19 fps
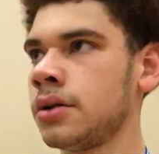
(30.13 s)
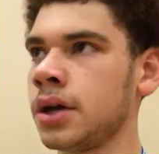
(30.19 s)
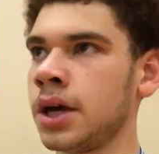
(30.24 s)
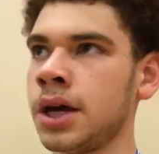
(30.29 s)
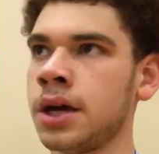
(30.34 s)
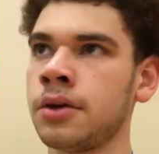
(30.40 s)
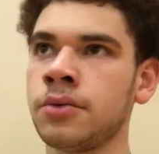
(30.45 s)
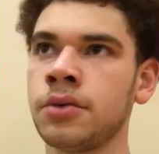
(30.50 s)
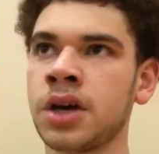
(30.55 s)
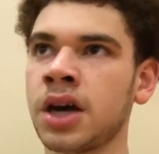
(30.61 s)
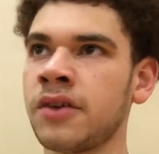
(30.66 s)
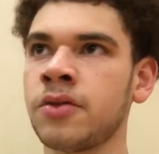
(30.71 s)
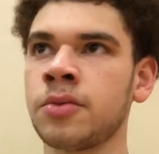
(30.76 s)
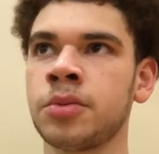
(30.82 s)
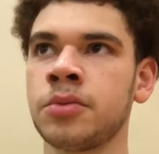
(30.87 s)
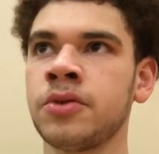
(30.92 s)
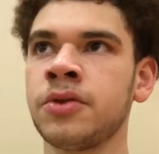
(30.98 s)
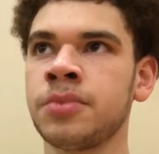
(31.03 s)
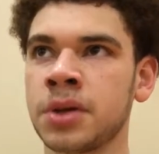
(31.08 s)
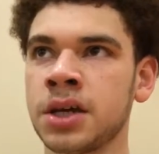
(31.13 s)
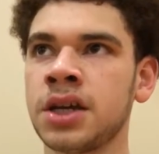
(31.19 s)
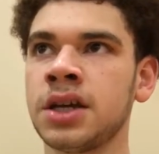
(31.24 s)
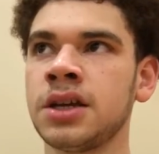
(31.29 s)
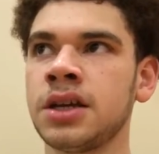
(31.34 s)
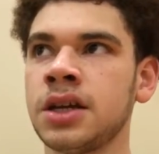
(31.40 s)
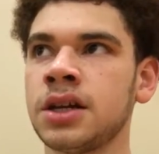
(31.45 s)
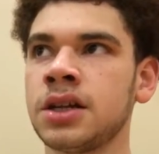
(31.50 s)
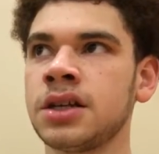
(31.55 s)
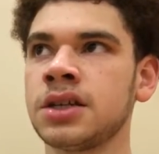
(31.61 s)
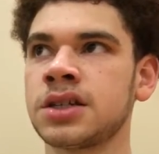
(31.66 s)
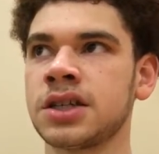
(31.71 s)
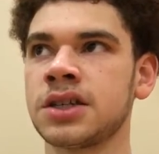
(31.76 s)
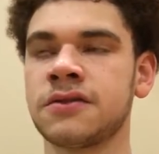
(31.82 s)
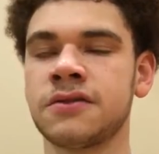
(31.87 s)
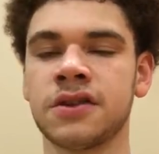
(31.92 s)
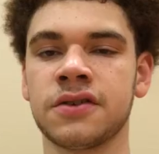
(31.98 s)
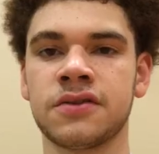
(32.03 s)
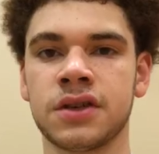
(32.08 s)
and we played Indiana Elite since
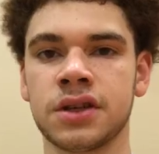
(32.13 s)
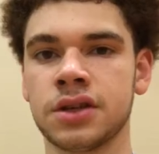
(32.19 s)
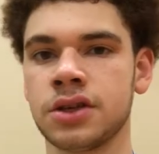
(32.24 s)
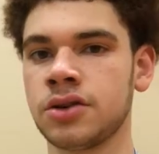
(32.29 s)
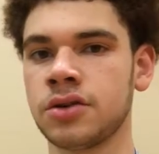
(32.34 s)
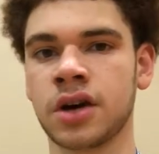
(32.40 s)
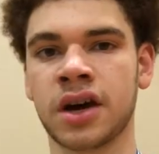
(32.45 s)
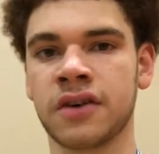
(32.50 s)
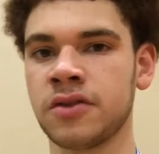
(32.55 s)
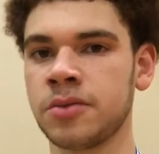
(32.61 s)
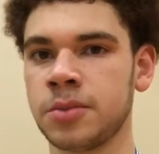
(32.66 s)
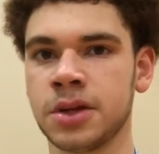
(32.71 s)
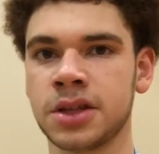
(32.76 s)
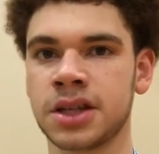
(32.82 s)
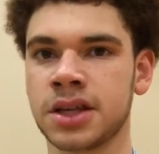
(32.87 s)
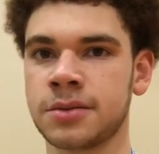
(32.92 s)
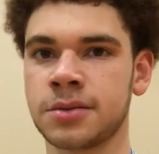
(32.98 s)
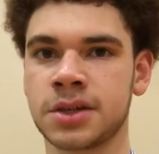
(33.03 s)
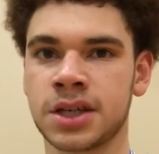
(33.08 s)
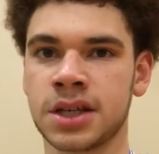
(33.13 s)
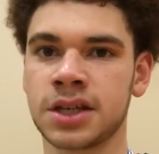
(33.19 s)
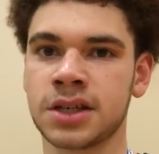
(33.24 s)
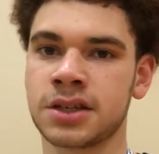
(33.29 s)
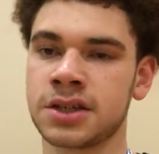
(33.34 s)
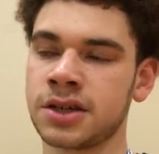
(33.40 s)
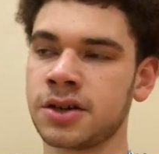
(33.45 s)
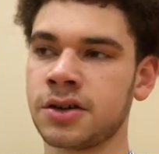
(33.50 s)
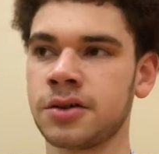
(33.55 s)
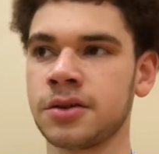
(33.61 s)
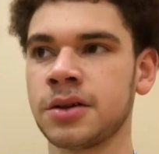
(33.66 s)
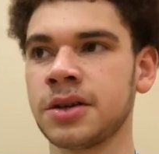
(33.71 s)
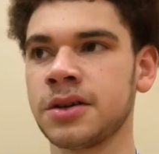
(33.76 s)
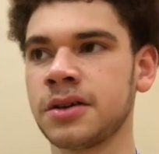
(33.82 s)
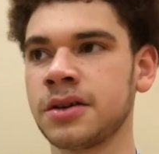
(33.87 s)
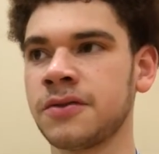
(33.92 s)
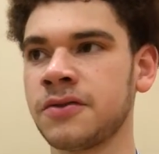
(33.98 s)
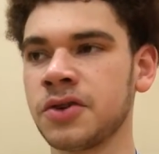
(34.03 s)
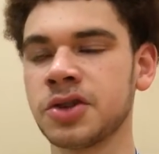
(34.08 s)
15U, haven't beat them since, so
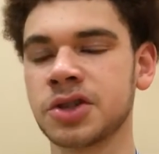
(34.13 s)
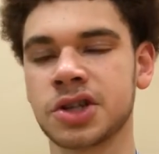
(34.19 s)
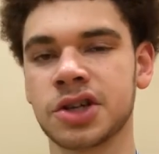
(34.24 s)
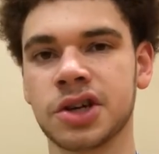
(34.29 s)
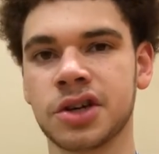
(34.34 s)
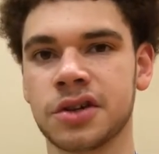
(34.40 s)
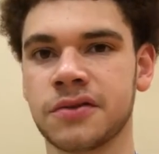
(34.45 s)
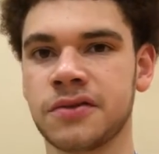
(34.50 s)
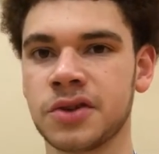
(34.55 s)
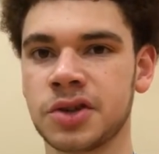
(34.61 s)
it feels good.